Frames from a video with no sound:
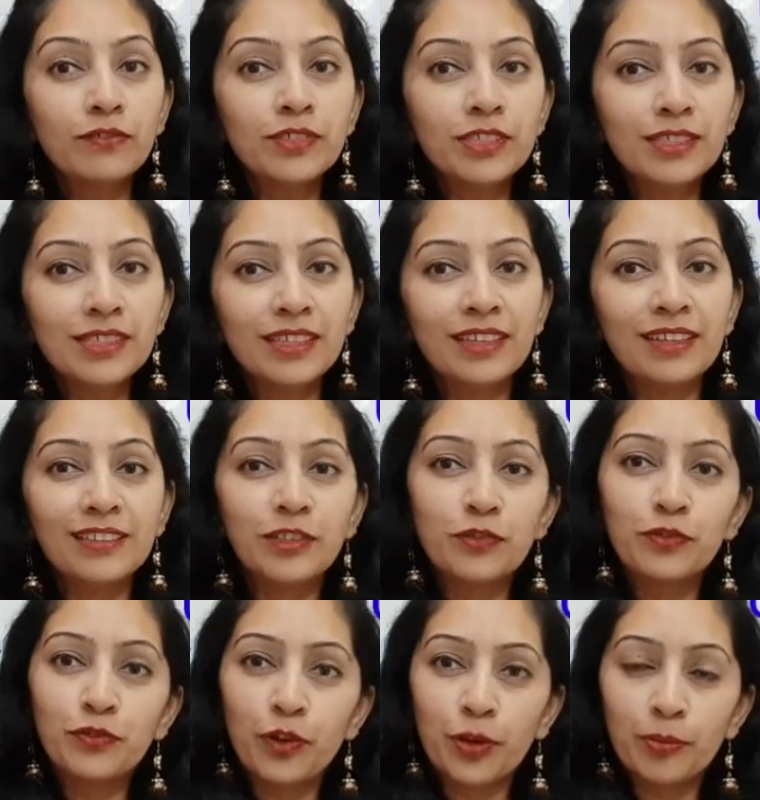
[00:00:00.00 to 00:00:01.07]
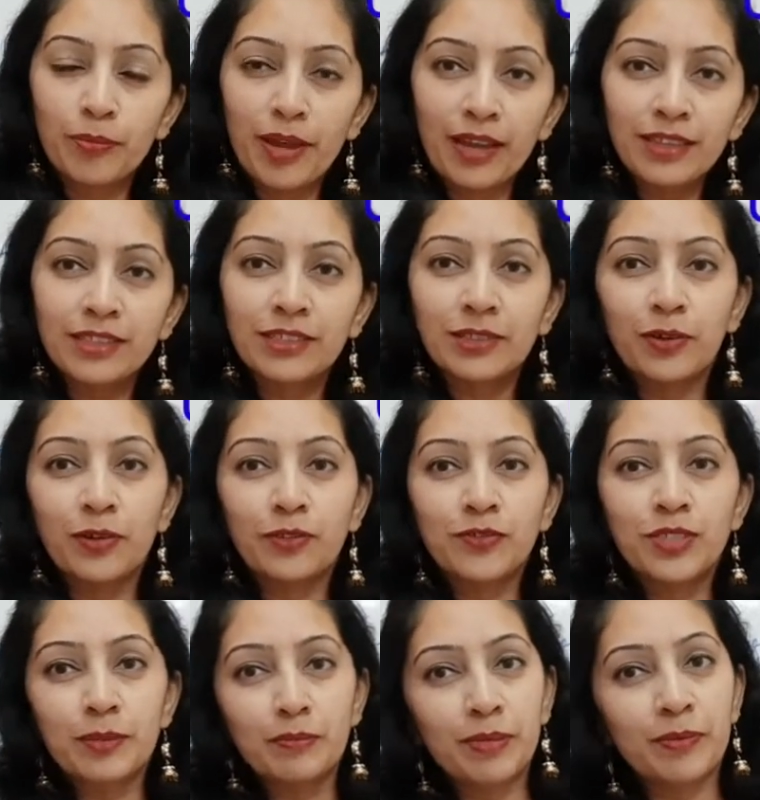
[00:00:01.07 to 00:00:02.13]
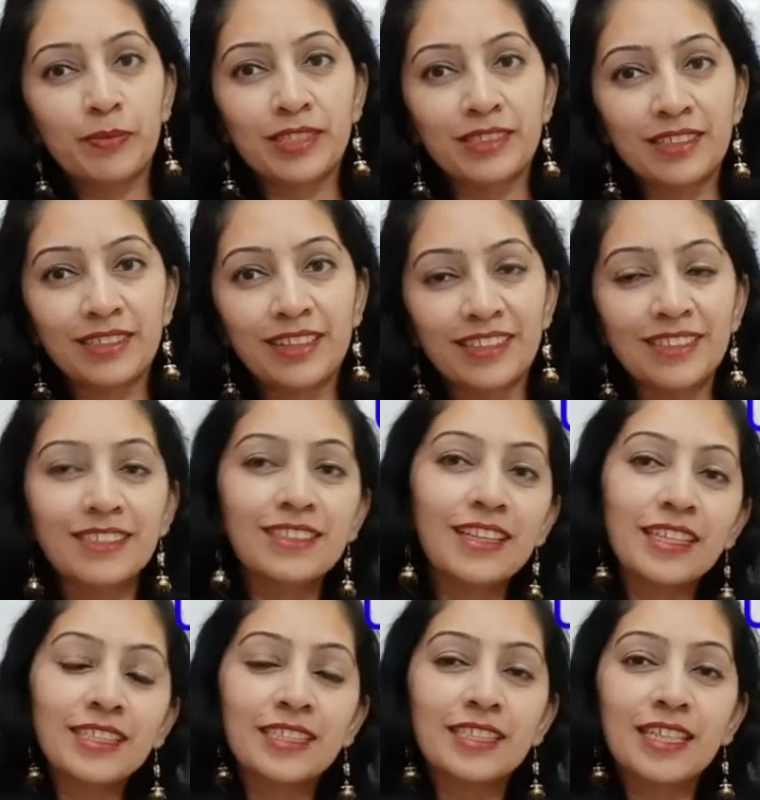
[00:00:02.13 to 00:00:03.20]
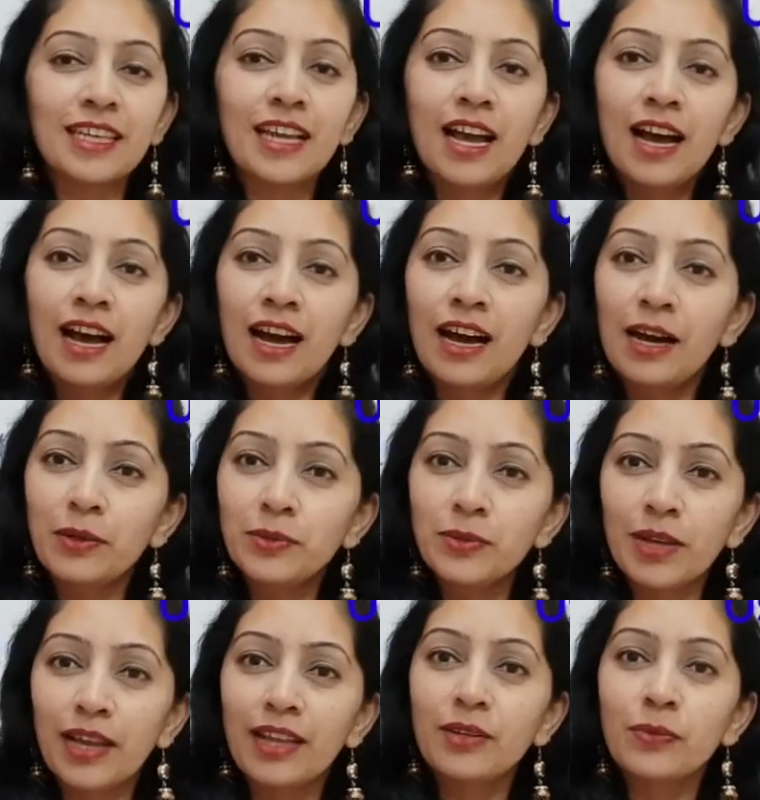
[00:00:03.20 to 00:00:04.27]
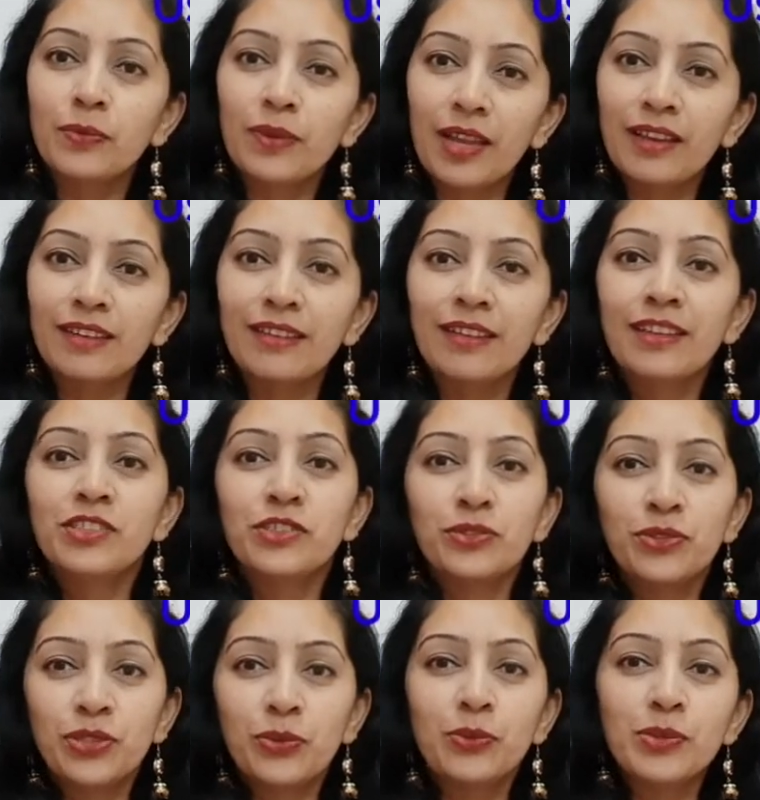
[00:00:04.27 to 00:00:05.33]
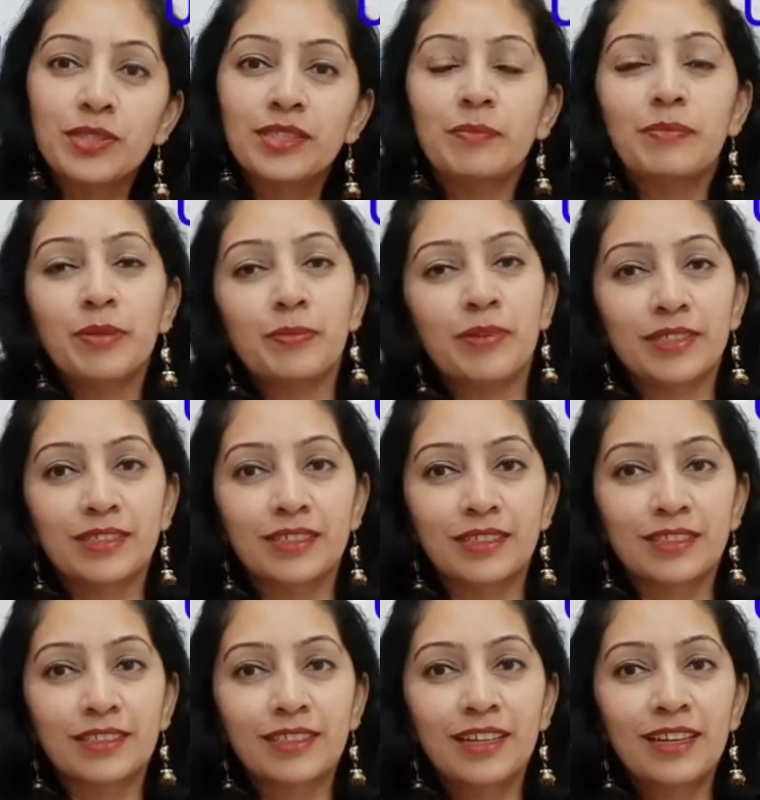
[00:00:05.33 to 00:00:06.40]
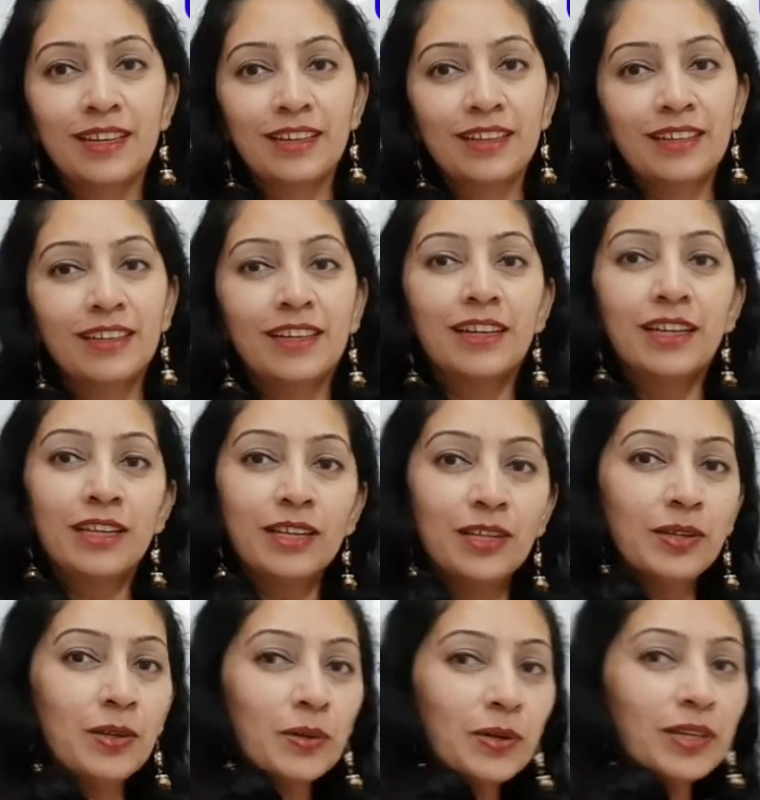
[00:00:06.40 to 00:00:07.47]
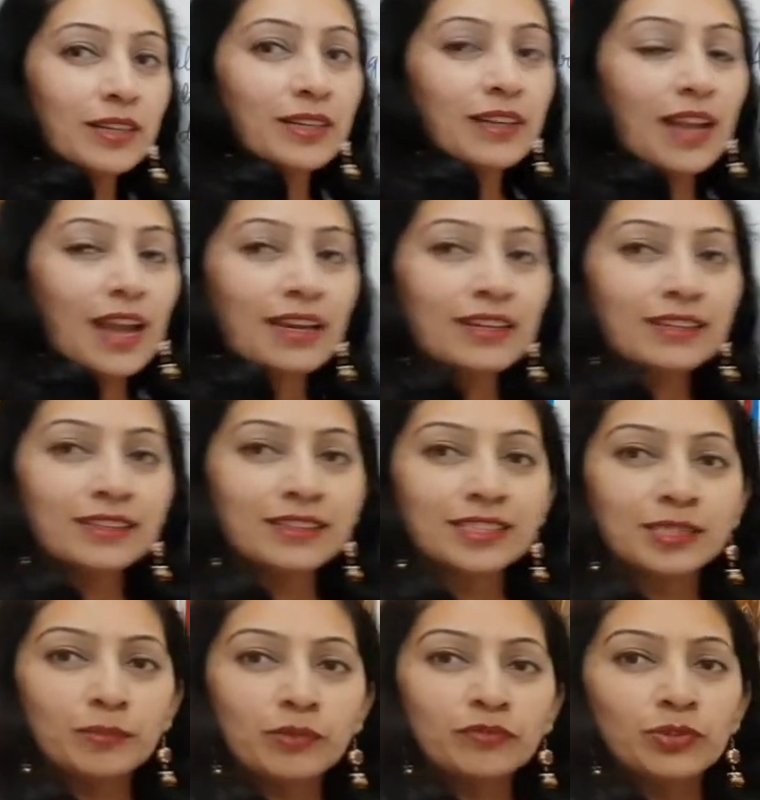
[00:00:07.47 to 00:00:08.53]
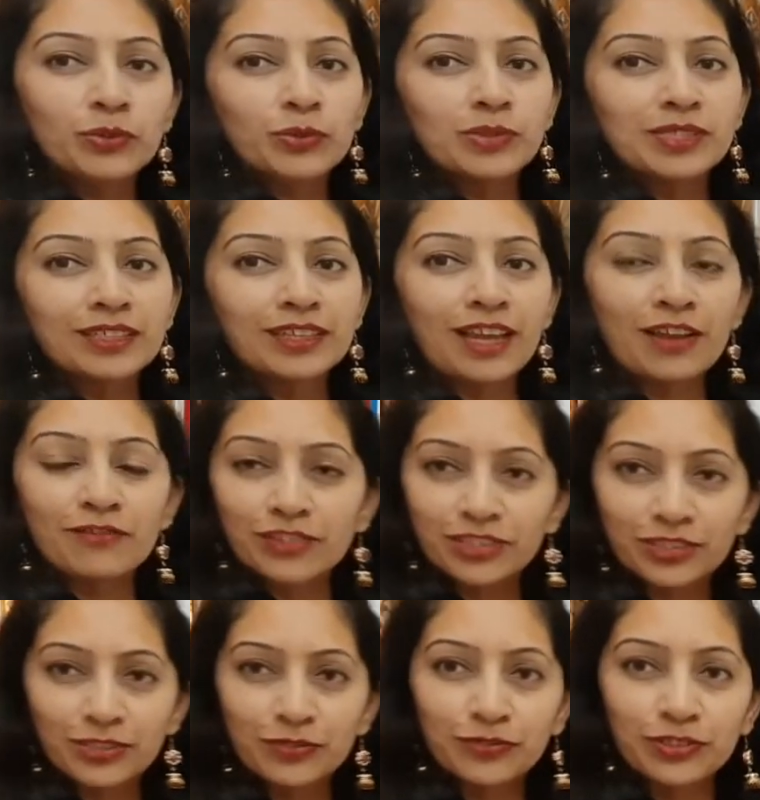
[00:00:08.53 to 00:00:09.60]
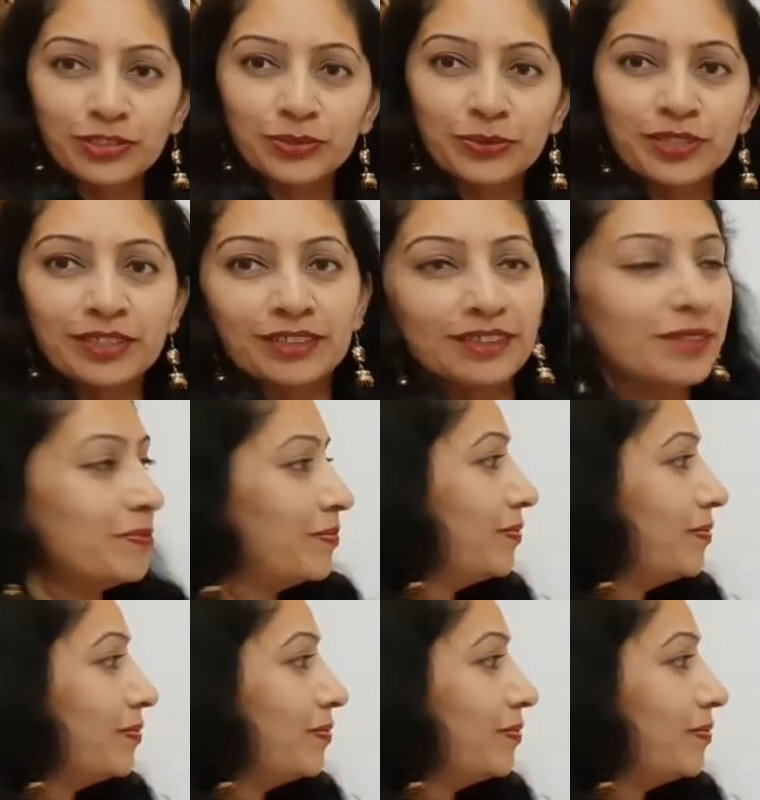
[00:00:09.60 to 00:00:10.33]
after seeing the format of simple present tense, let's see how and where to use simple present. Look at some of the rules that I have written for you here.